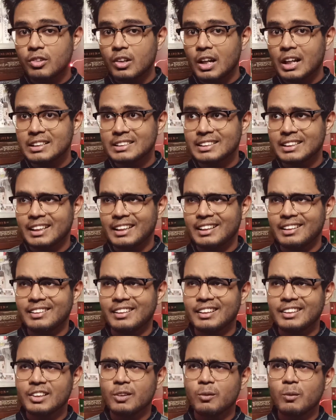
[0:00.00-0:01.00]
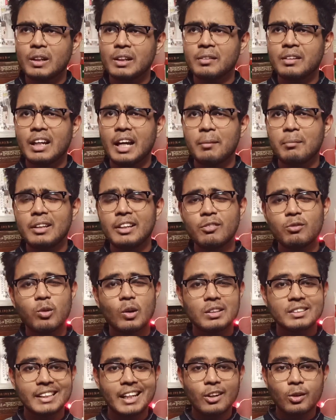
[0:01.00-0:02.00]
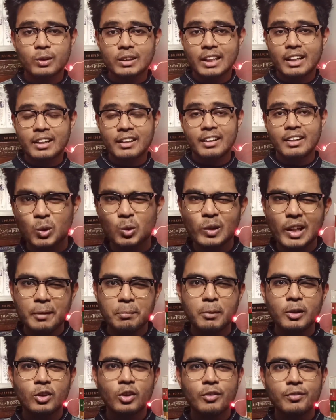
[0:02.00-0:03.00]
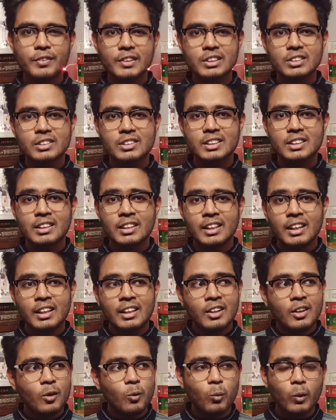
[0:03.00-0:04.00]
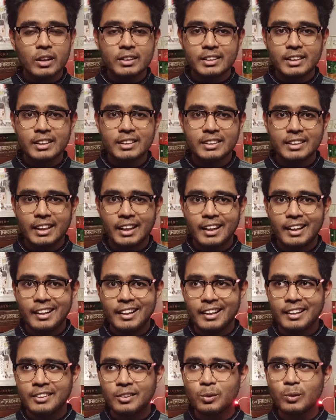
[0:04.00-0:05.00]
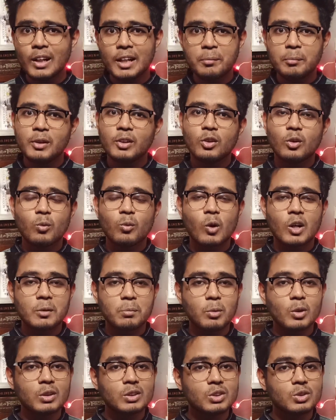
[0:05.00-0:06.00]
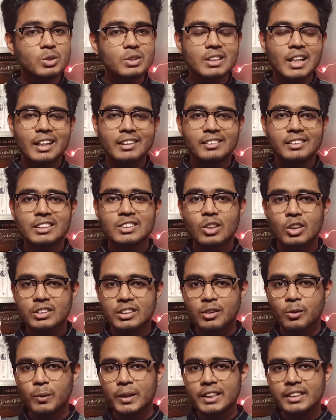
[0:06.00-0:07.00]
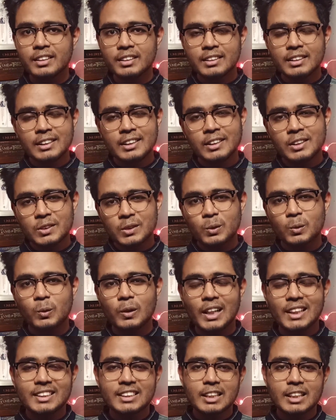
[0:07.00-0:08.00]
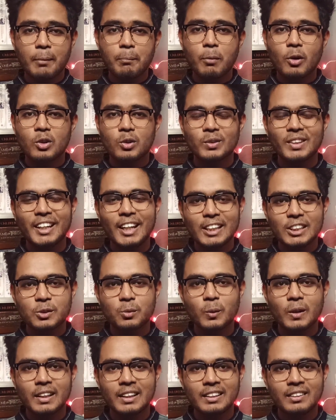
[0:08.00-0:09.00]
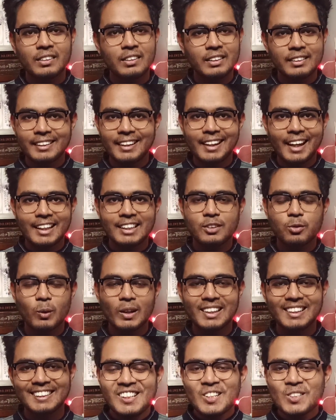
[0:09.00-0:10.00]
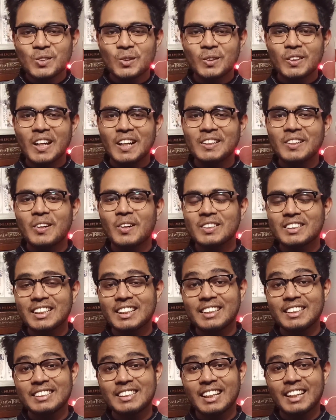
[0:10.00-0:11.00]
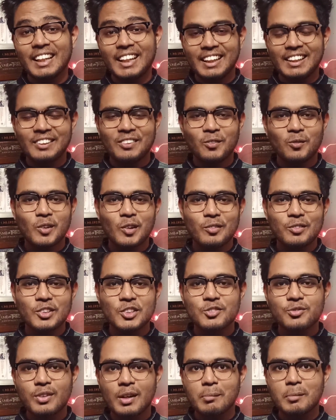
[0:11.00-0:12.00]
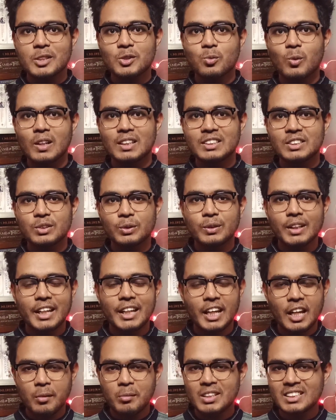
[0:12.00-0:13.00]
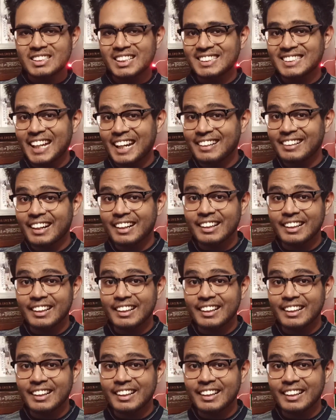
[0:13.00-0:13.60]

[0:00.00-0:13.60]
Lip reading: Glass, and the other one I believe was Ekotar. Do let me know if it's worth it, and do let me know what books to start this author with. So let's jump on to the next one, the 9th one. So the other author is again one of those famous ones. So the name is Cassandra